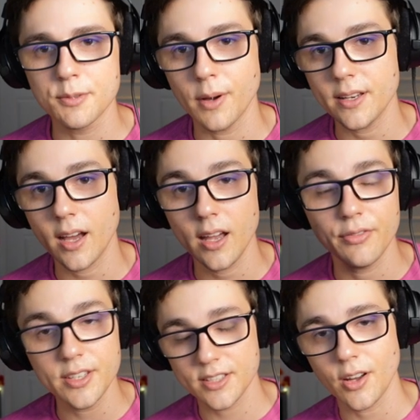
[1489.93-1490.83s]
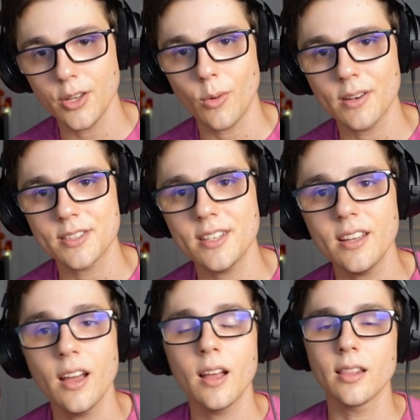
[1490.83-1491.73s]
but if this is all you wanted to see,
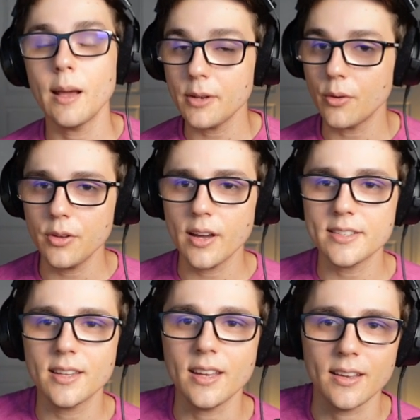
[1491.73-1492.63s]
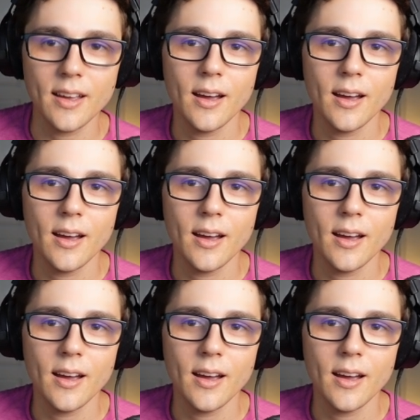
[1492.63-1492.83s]
let me know what you guys think.